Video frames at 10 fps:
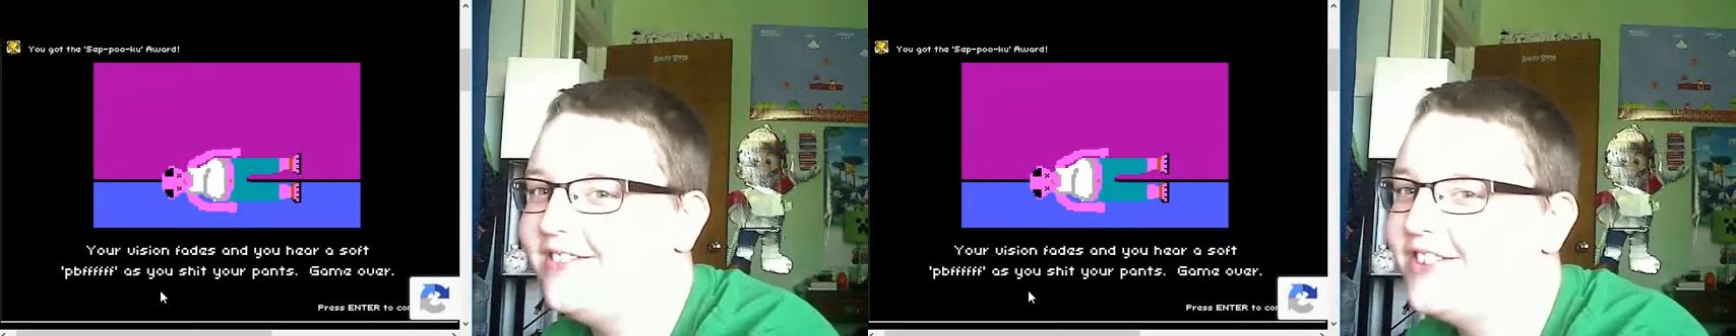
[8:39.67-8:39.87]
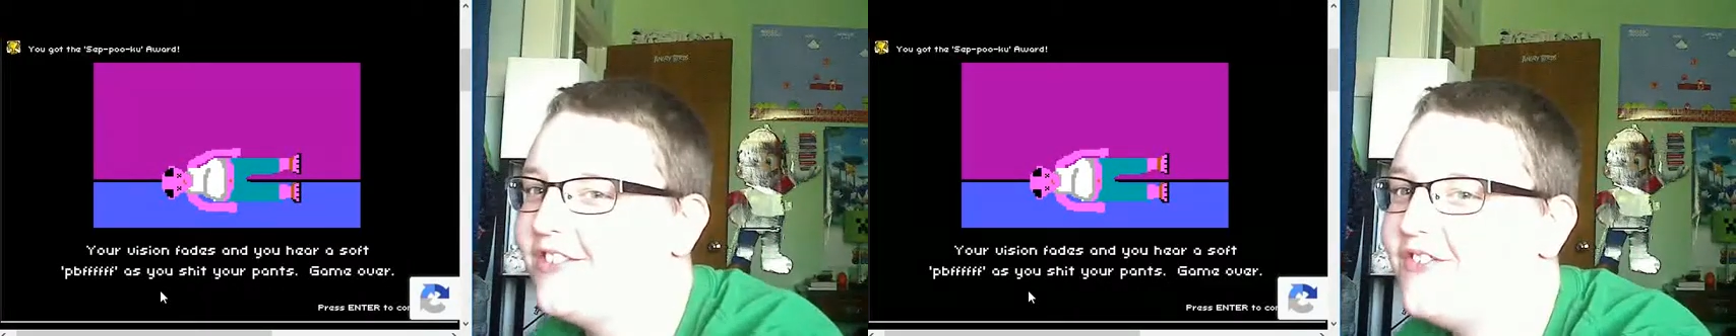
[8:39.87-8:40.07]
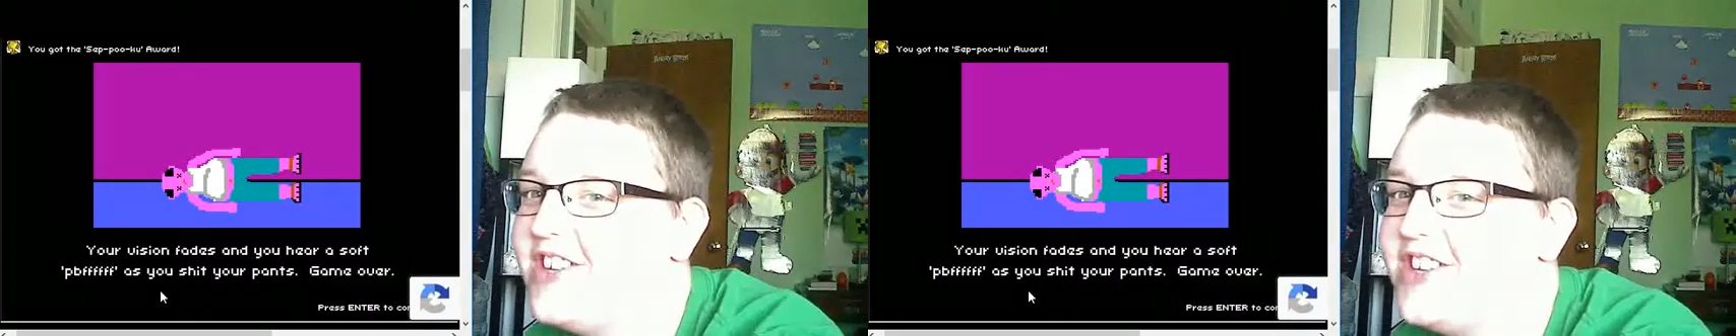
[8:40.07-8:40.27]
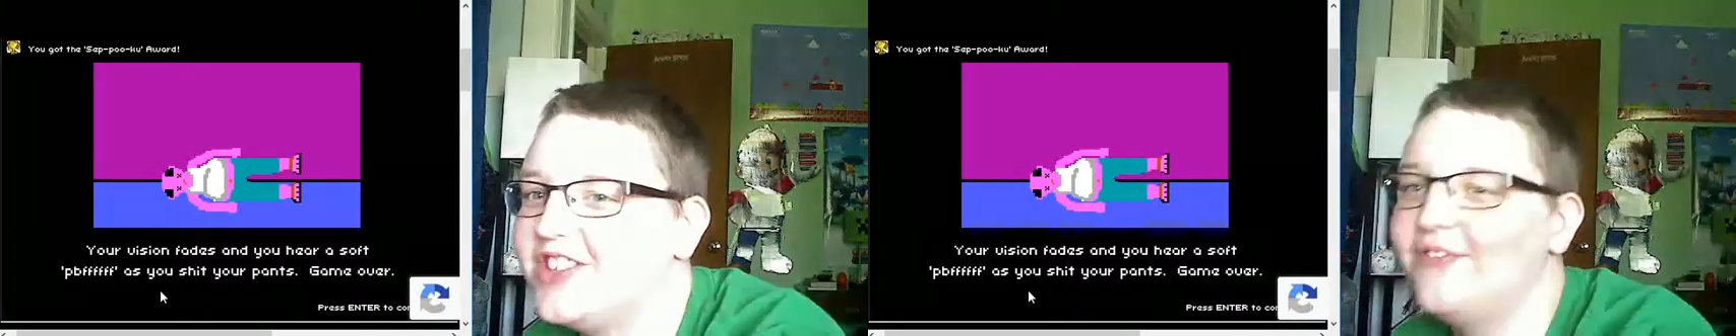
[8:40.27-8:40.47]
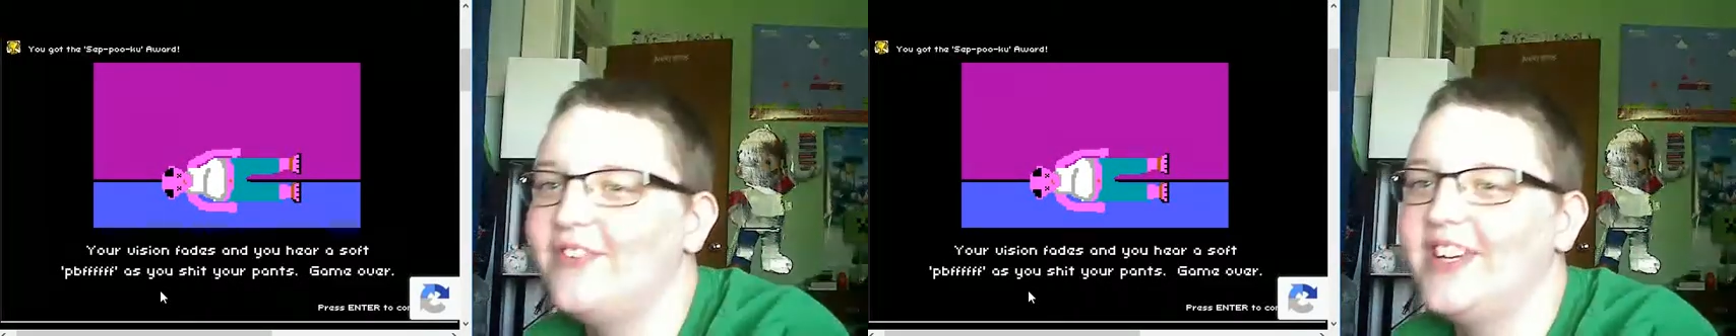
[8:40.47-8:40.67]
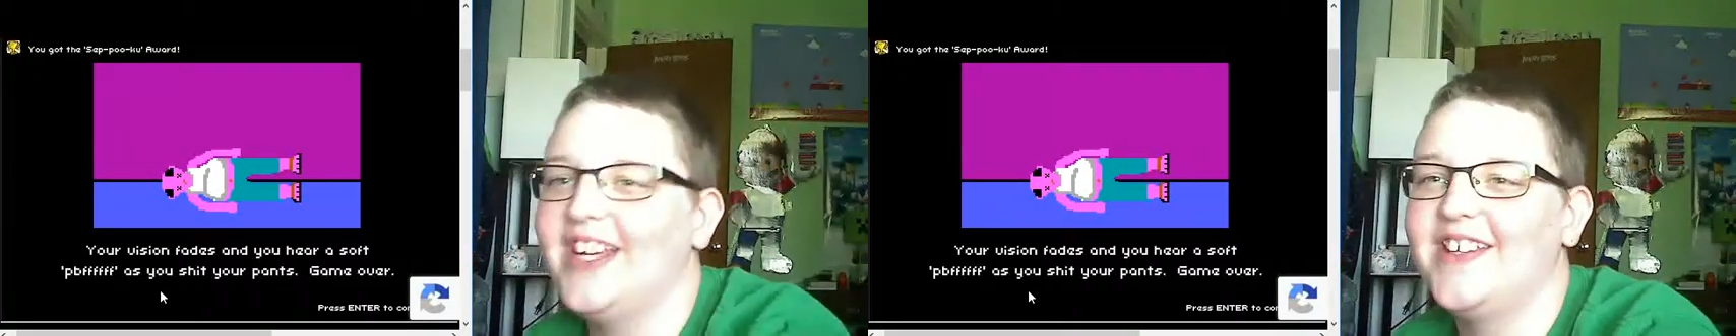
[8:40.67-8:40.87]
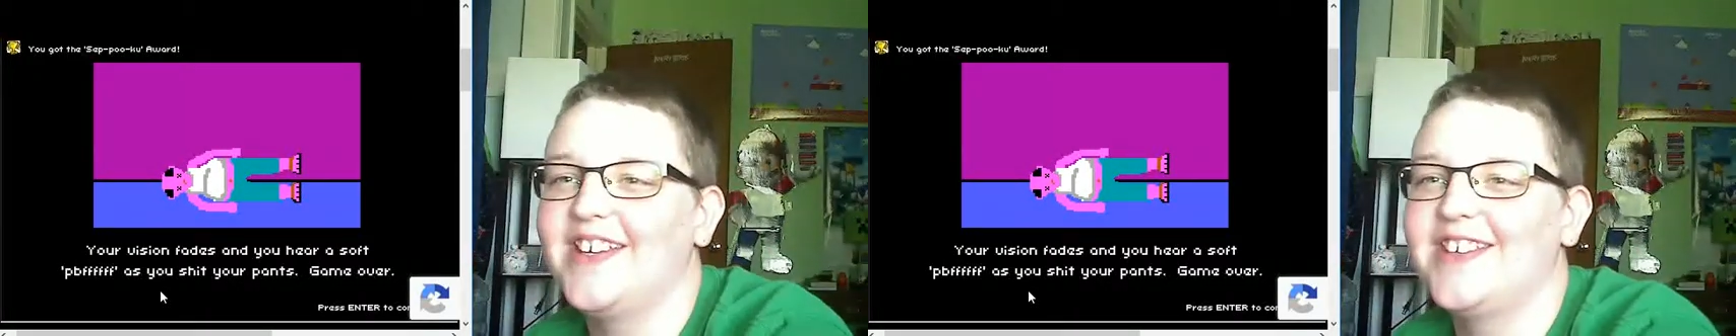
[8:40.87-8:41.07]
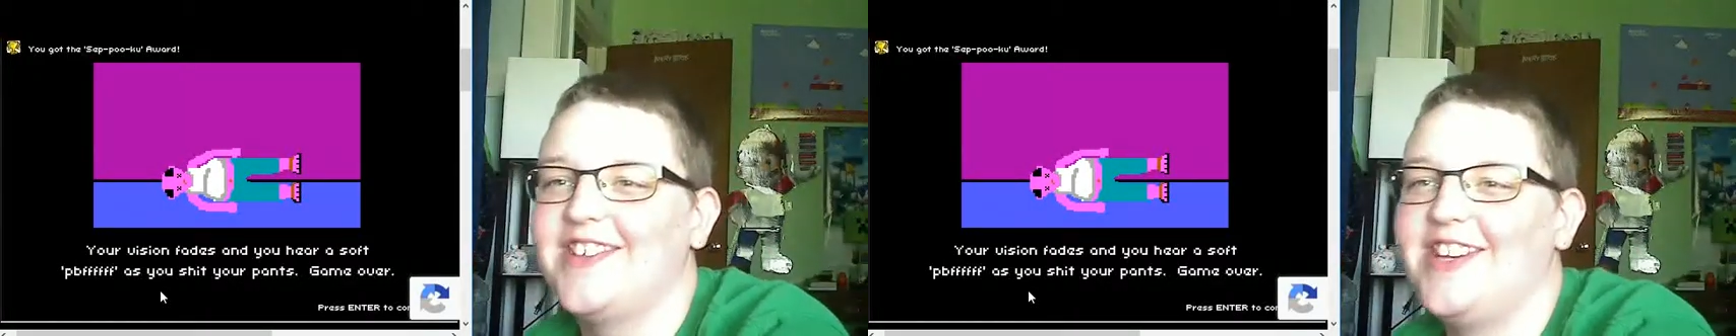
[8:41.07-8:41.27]
your vision fades
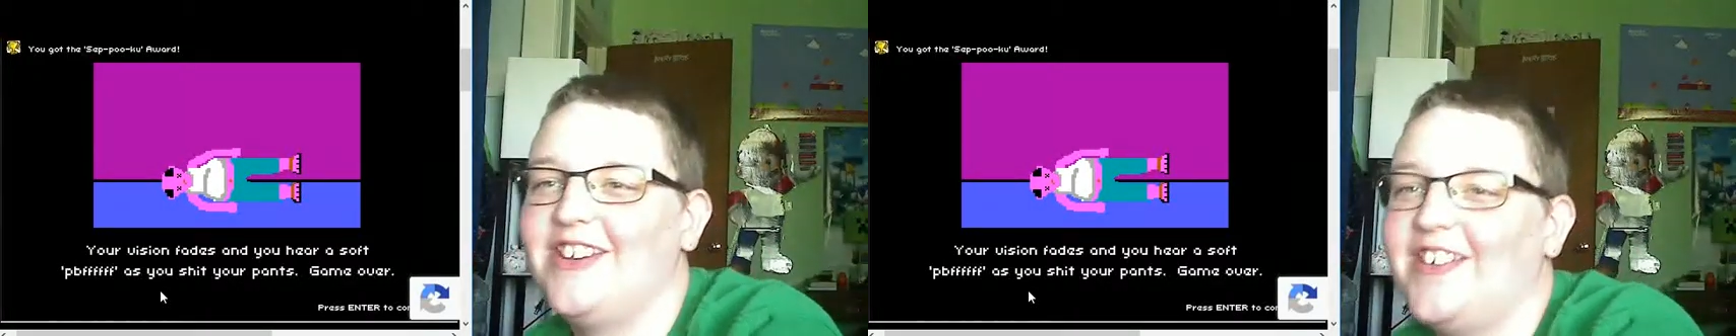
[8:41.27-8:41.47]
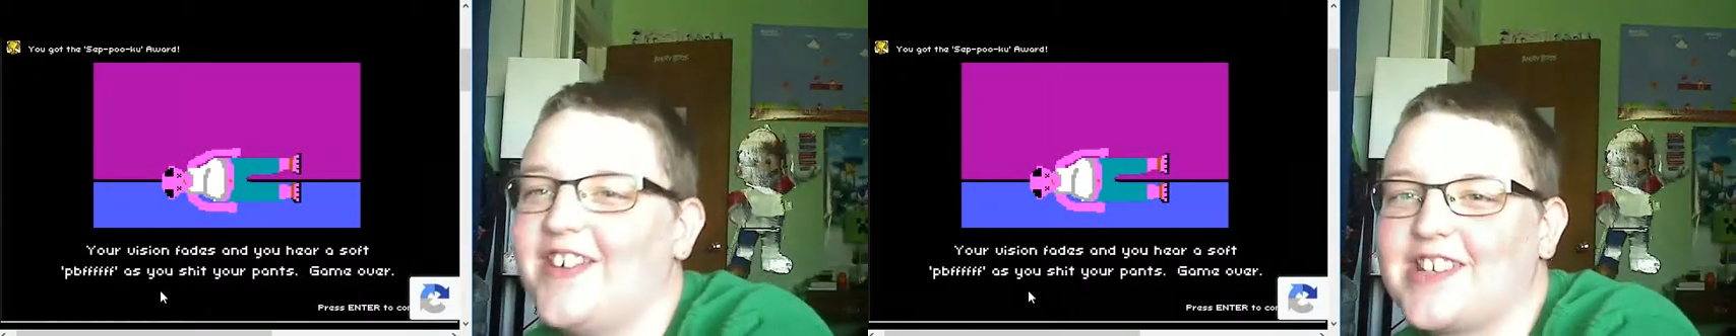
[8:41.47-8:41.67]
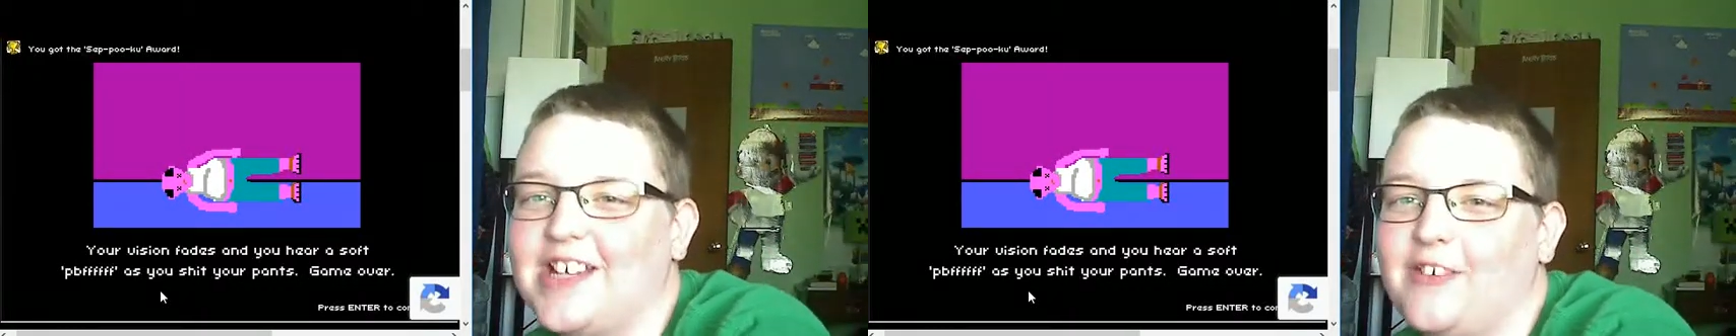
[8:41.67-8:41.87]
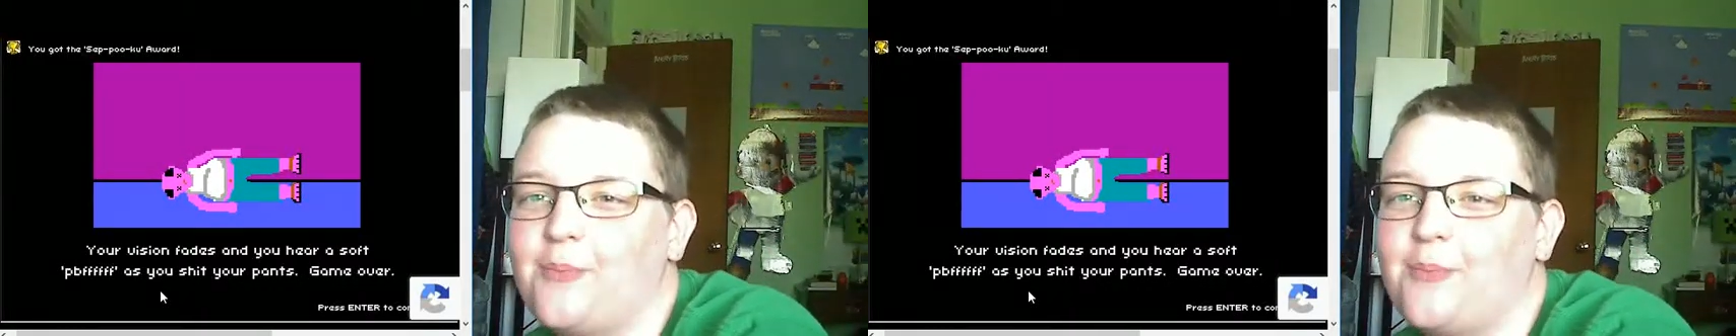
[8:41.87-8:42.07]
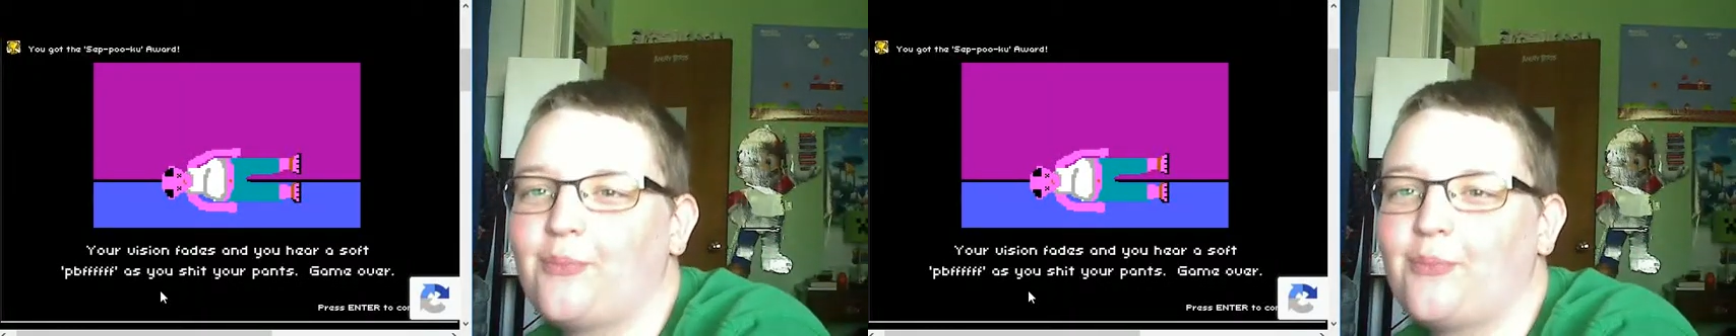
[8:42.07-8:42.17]
as you hear a sound